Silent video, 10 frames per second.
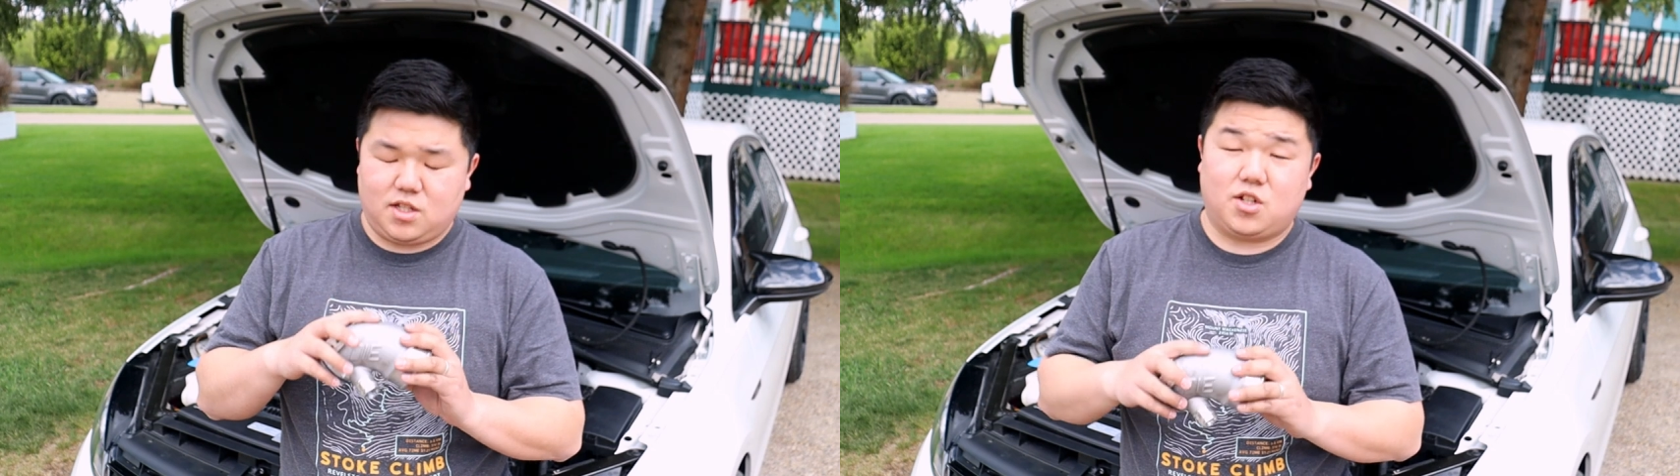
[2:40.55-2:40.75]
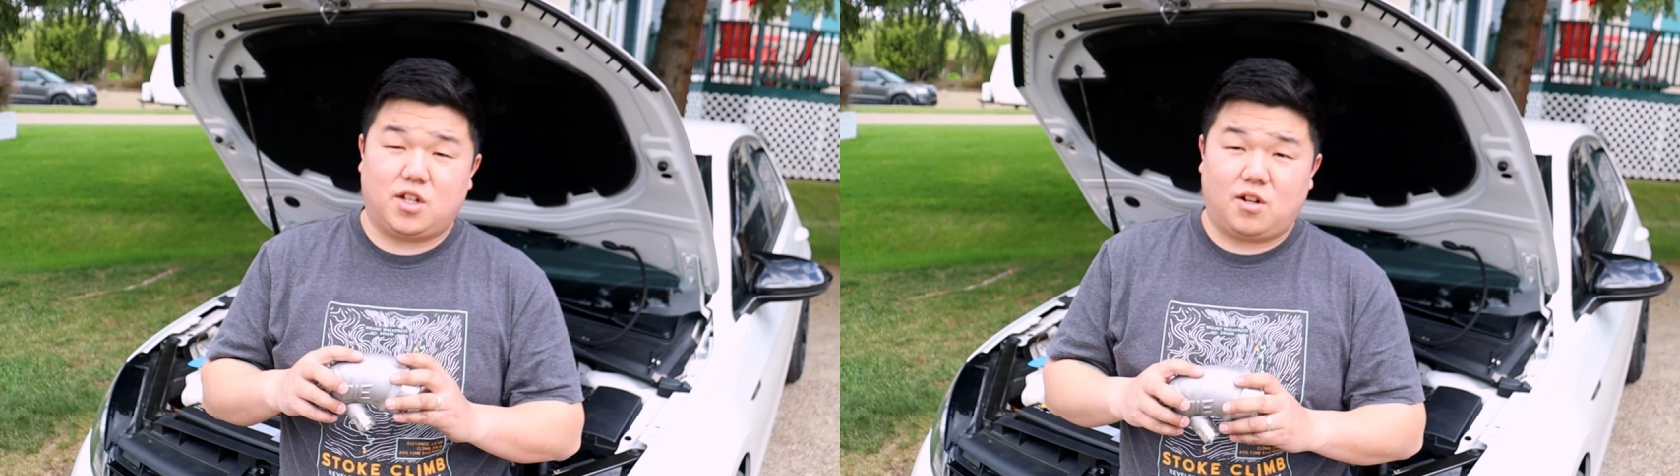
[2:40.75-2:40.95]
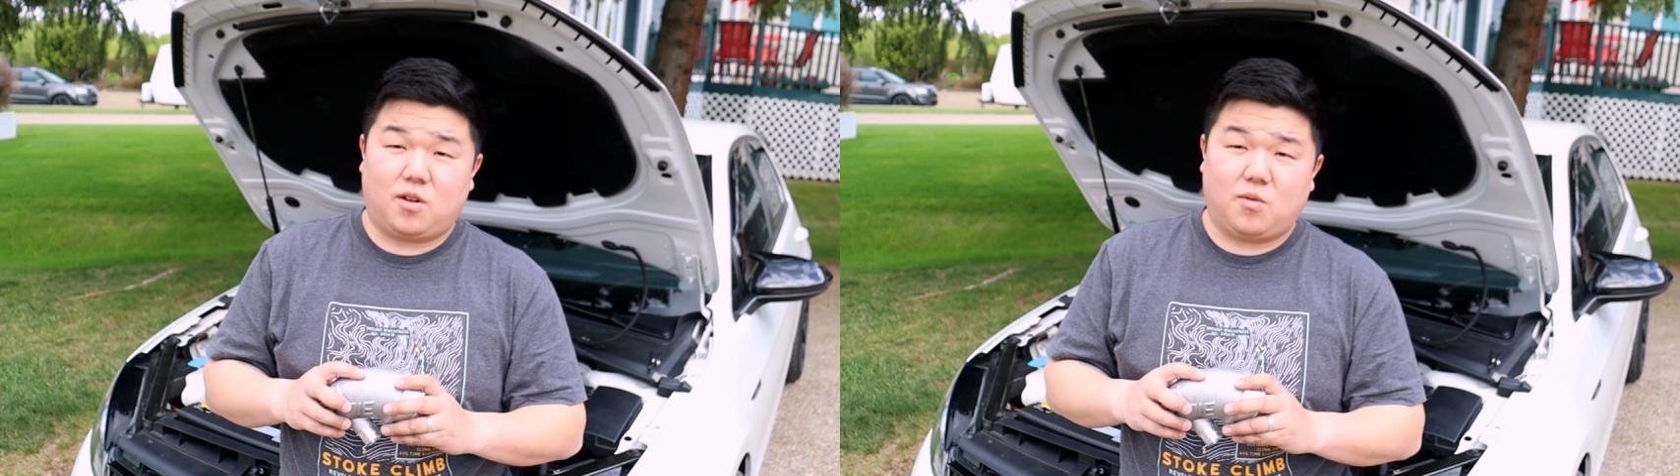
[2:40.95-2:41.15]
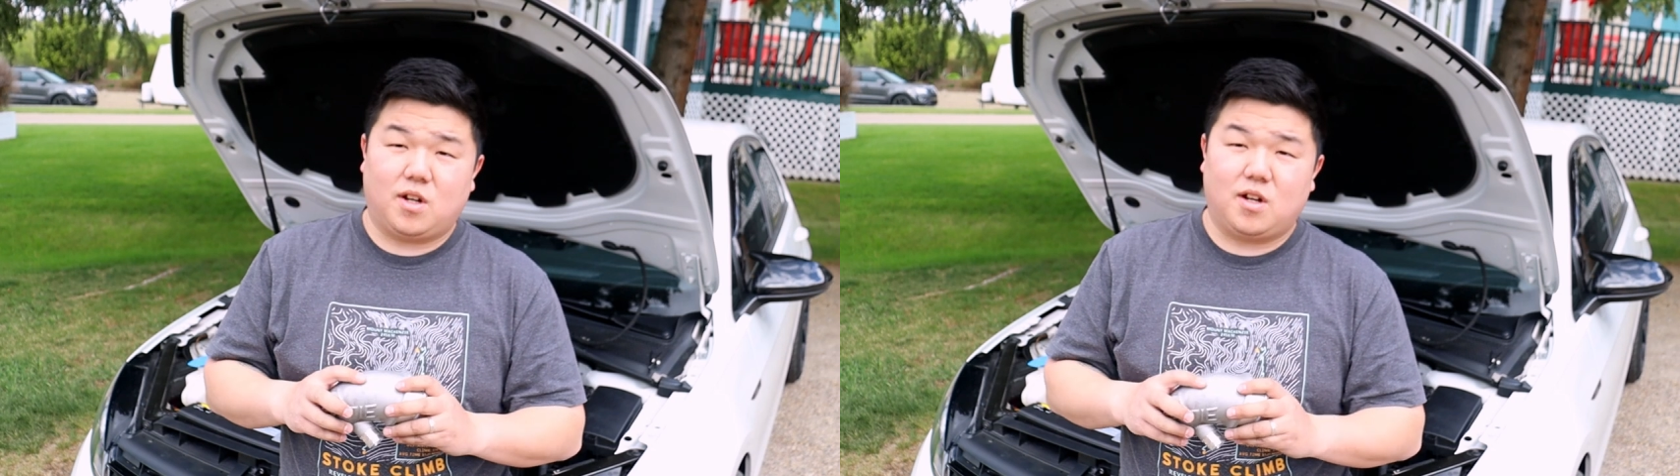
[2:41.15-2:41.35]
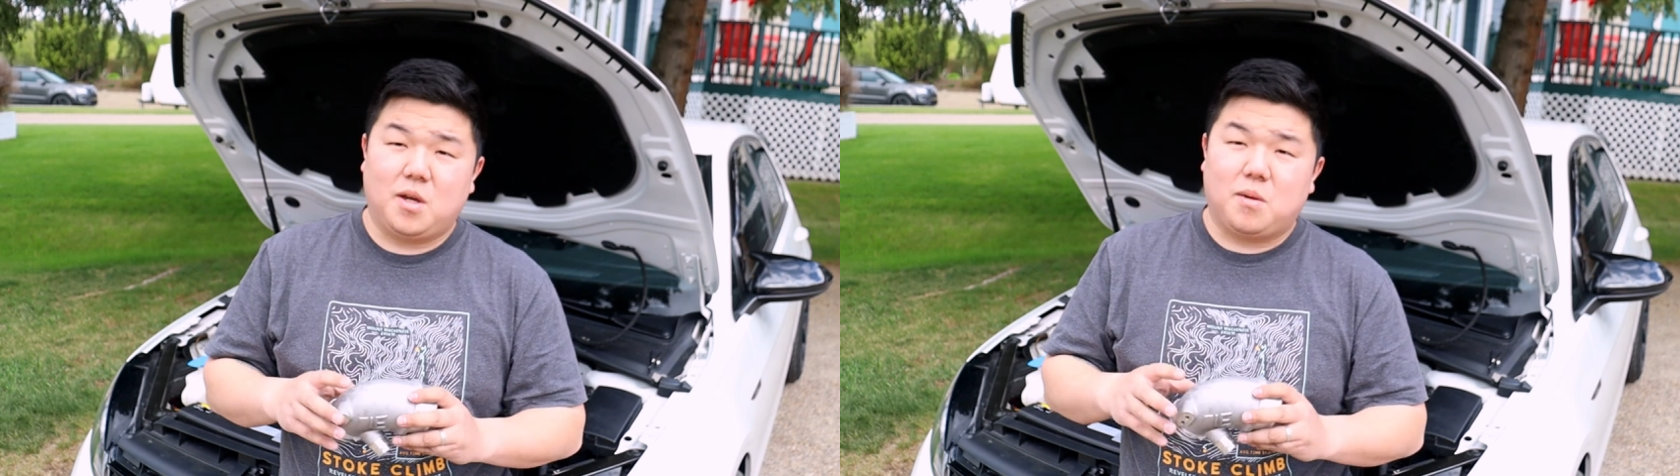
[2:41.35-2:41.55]
engineering
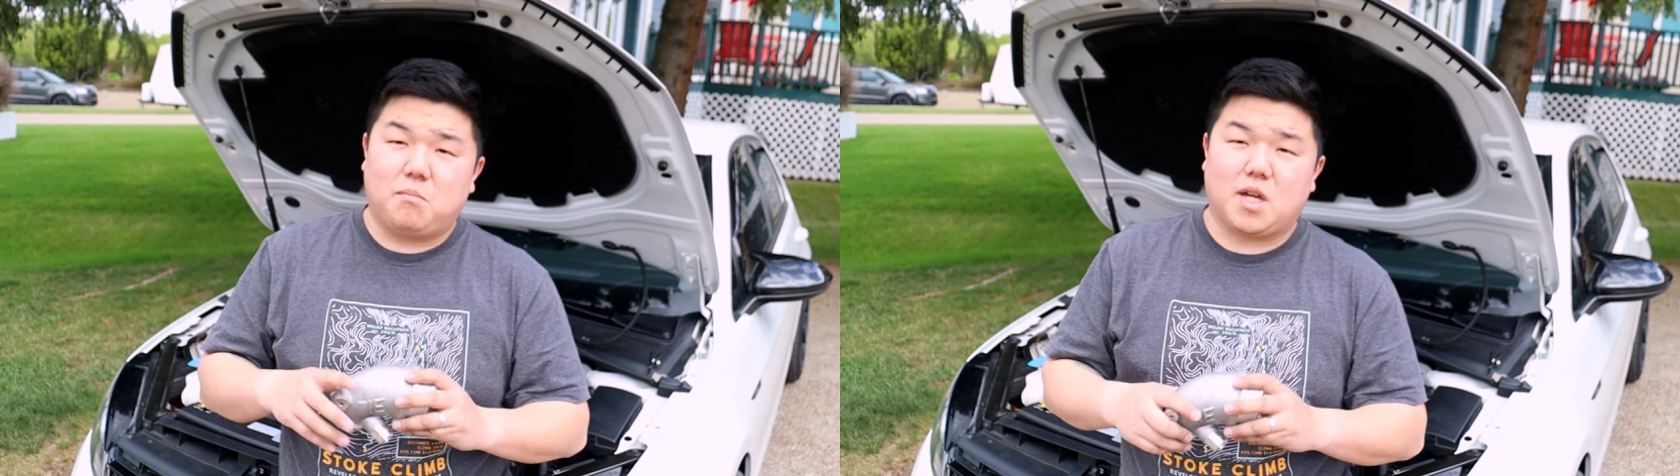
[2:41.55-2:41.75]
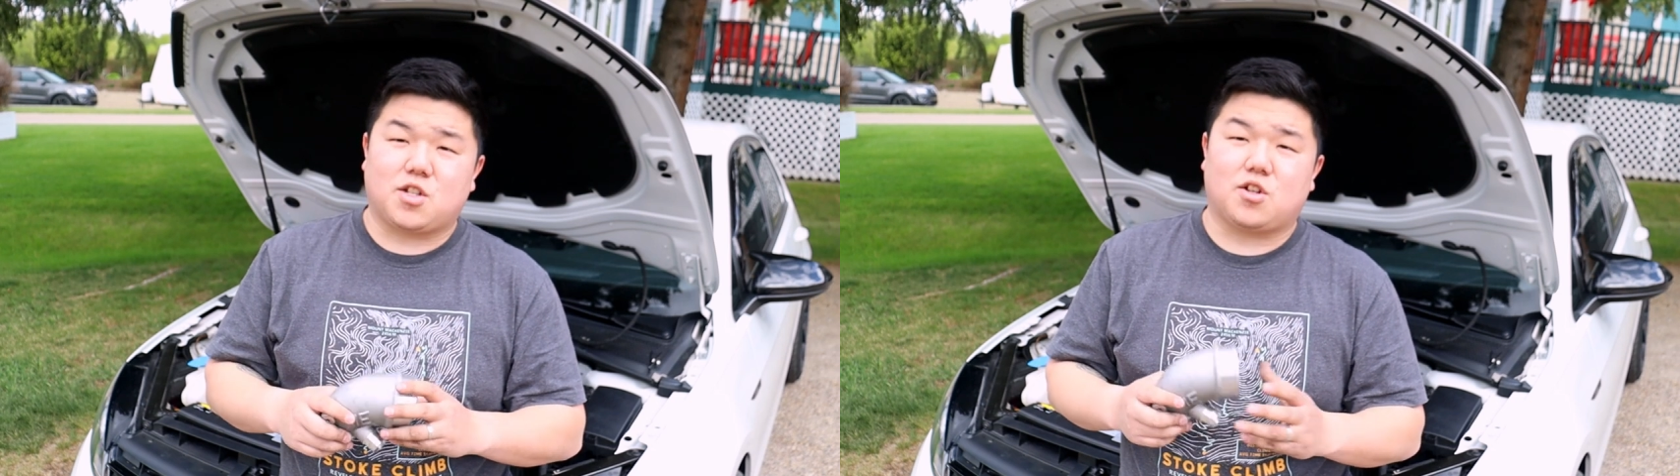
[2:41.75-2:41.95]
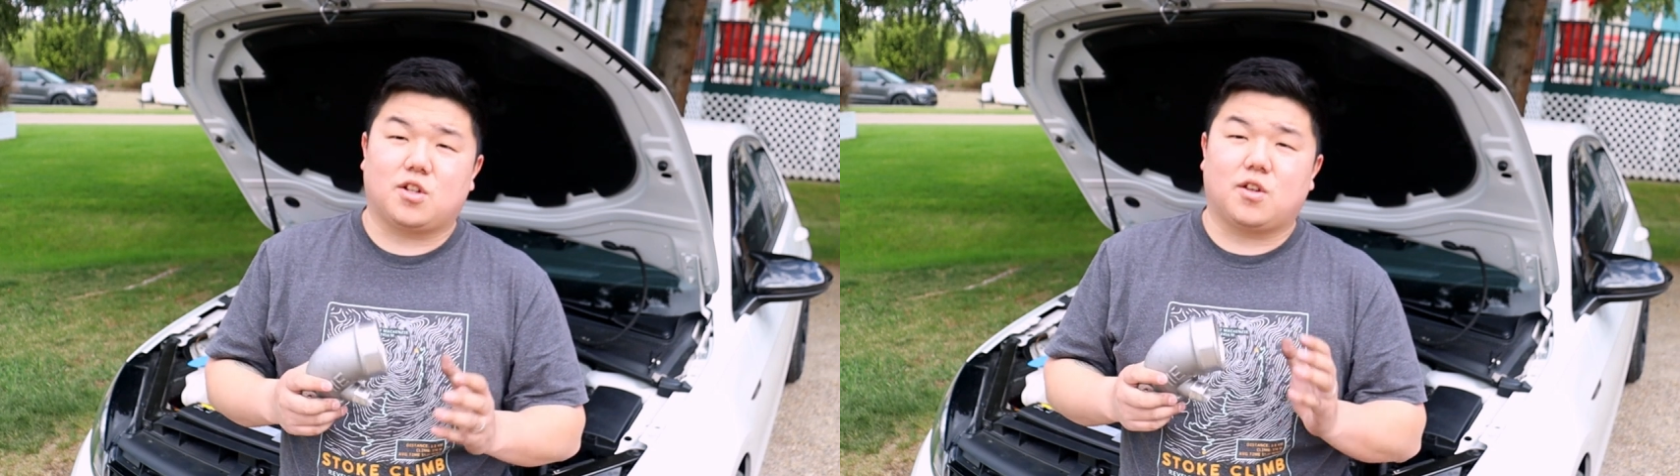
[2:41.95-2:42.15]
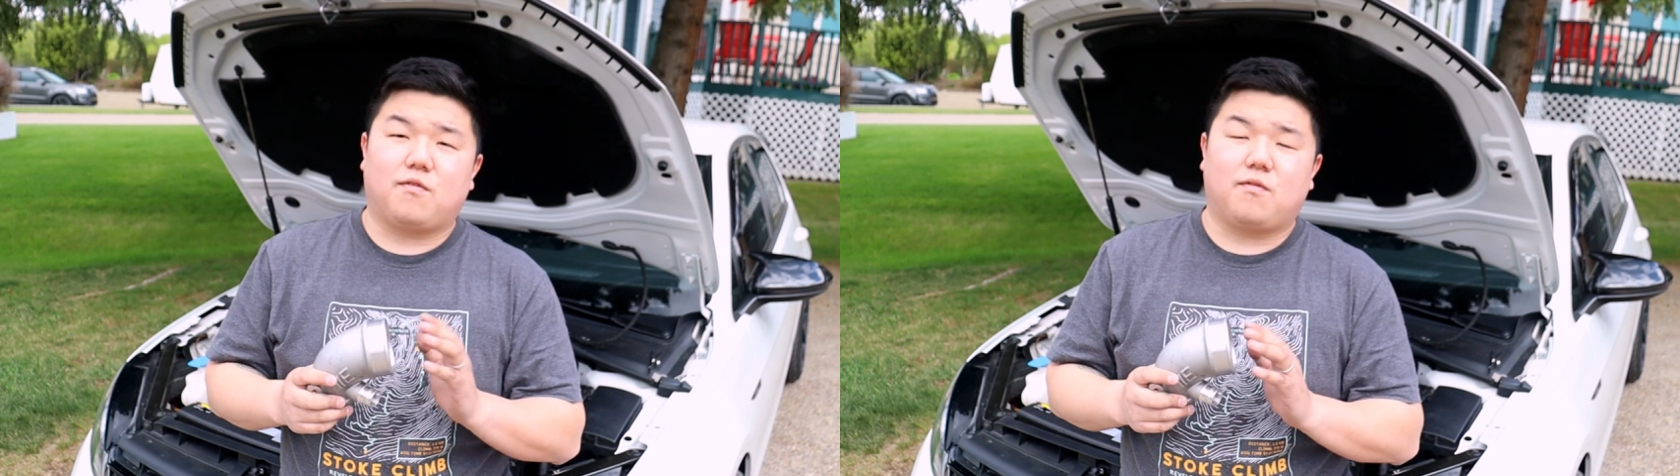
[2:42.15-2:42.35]
one, make sure